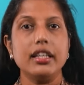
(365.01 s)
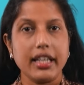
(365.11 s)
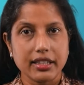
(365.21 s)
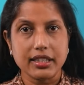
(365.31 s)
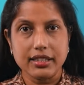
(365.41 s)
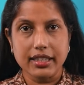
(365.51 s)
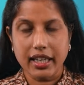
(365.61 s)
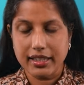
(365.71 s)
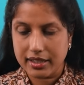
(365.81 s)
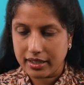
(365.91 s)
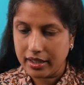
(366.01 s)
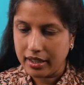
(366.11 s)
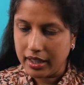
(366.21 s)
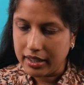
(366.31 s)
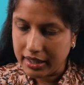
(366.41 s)
Yes, it does.
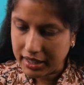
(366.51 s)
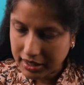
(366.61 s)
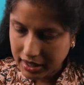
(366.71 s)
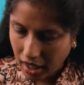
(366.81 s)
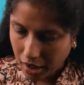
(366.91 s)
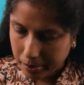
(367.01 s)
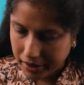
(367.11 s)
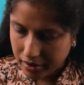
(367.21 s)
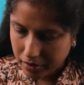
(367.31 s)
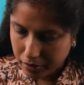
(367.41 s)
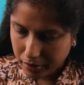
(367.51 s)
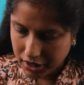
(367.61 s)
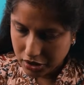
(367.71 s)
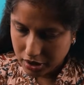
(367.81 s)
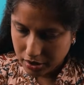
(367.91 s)
This carbon,
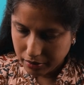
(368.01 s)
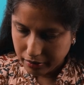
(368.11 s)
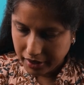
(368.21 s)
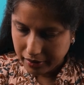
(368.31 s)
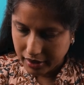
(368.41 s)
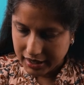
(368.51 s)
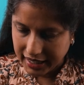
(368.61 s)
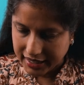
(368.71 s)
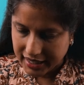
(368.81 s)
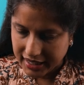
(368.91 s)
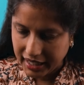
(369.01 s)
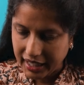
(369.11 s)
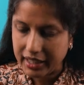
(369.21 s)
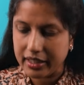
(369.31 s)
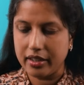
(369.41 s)
which we will
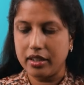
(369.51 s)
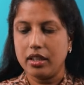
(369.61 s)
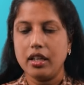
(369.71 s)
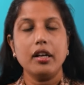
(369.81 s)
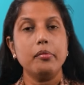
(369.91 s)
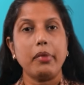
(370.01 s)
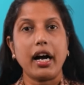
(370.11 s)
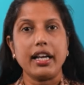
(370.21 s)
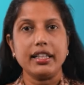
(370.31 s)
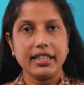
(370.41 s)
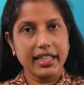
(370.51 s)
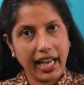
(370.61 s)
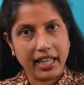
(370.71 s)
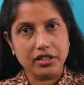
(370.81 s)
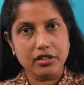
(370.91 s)
designate by the
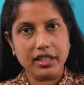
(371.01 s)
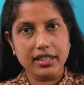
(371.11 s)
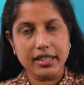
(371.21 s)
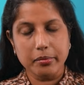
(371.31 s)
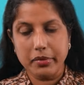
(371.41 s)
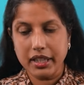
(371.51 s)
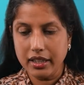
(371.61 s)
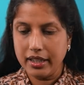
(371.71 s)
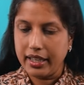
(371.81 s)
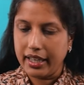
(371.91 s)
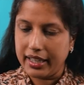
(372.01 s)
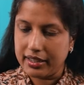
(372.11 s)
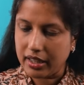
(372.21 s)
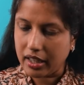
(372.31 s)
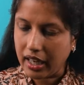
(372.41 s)
asterisk symbol,
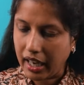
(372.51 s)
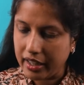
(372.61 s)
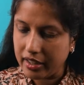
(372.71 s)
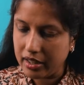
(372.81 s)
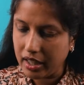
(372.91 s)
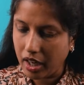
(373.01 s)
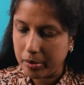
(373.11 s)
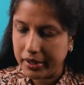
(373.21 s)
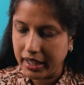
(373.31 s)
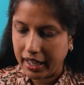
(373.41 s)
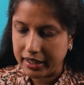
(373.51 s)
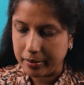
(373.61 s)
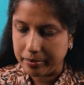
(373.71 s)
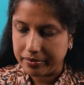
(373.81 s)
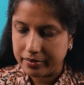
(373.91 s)
is a chiral carbon atom.
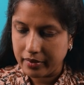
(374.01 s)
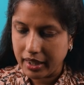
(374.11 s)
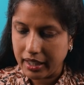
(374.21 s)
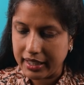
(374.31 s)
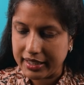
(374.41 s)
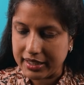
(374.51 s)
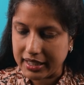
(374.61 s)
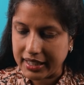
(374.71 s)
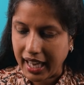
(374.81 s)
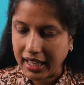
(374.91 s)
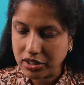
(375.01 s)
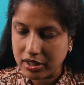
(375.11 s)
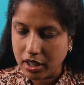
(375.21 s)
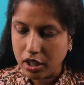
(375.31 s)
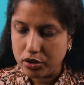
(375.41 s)
It is
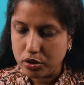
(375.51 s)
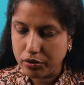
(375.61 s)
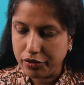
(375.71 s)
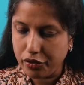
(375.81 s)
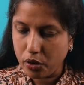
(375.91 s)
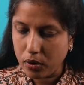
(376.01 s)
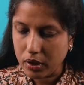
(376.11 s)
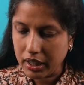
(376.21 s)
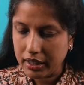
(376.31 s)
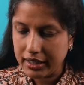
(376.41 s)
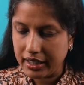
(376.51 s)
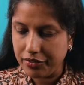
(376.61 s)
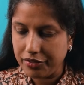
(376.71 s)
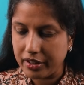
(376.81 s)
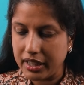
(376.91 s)
attached to four
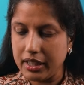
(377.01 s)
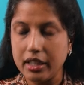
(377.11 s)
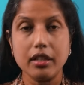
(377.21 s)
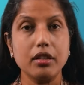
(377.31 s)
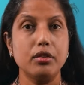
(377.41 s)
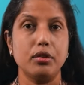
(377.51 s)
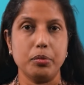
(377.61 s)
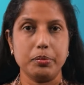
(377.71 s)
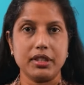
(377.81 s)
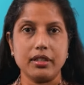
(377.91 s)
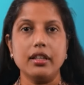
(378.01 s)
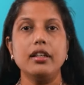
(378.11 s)
different groups.